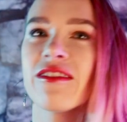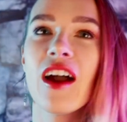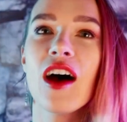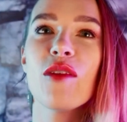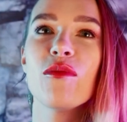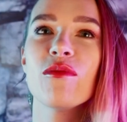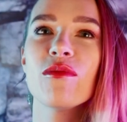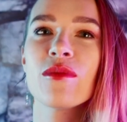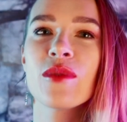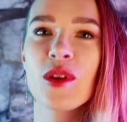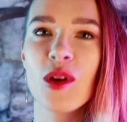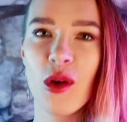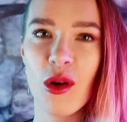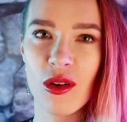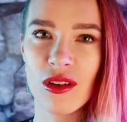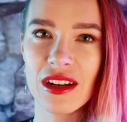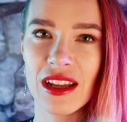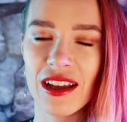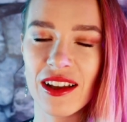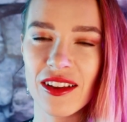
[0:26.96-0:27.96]
from
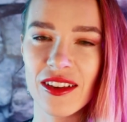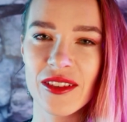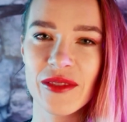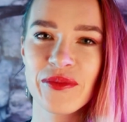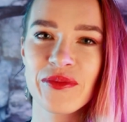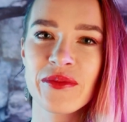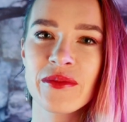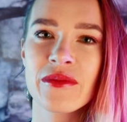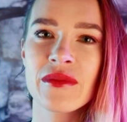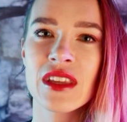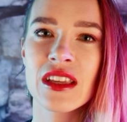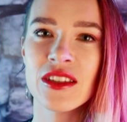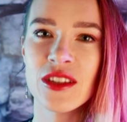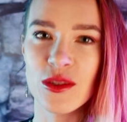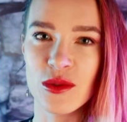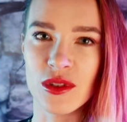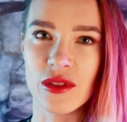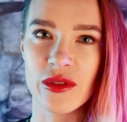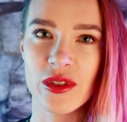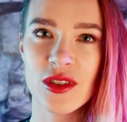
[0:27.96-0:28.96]
Cornell
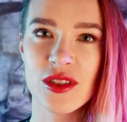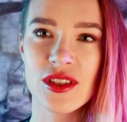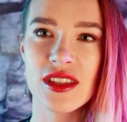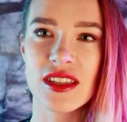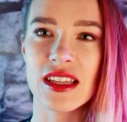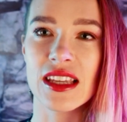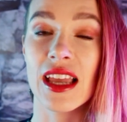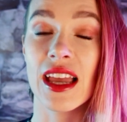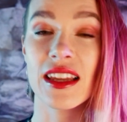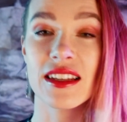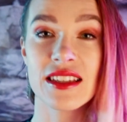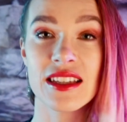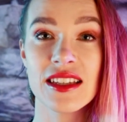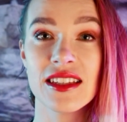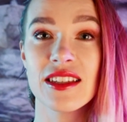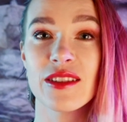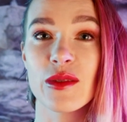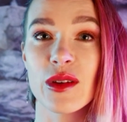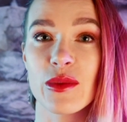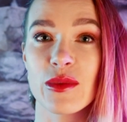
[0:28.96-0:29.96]
University, and he
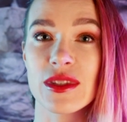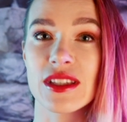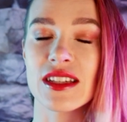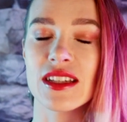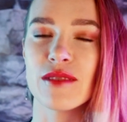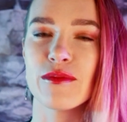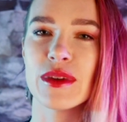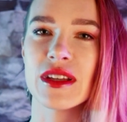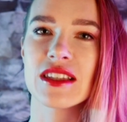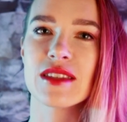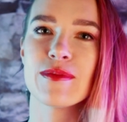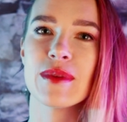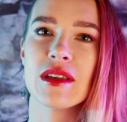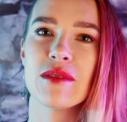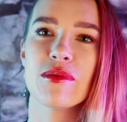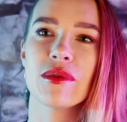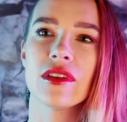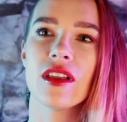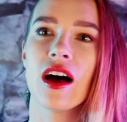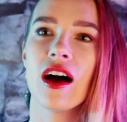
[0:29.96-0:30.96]
knew it was going to piss
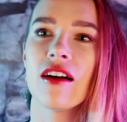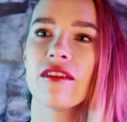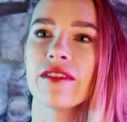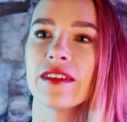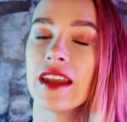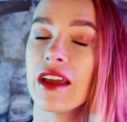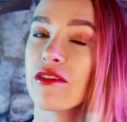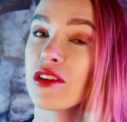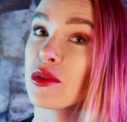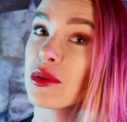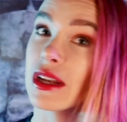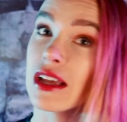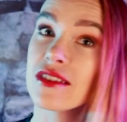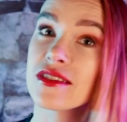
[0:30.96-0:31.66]
people off, and everyone